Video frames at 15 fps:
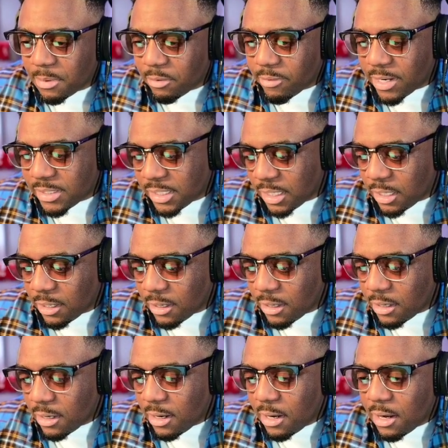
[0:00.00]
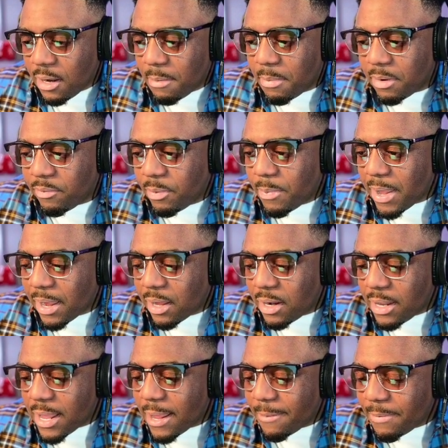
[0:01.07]
the wrestling here. But if we back out of
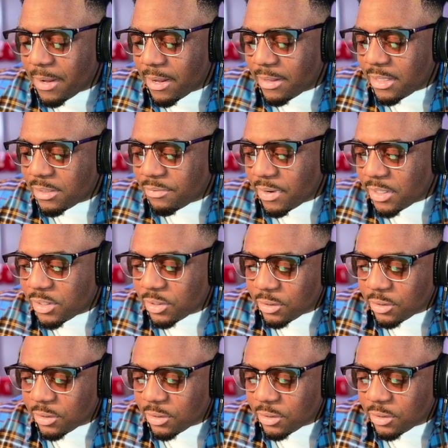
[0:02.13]
that, yeah, the rest